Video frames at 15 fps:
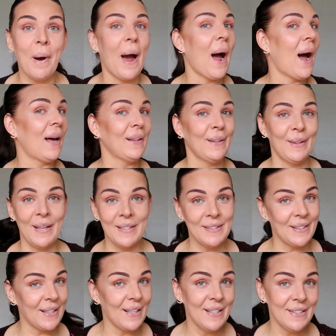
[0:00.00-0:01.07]

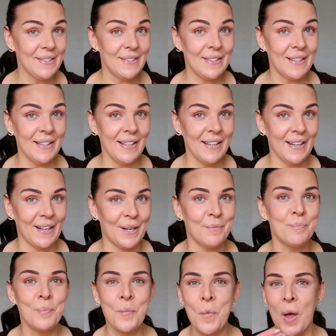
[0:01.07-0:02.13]
Holidays, it's here.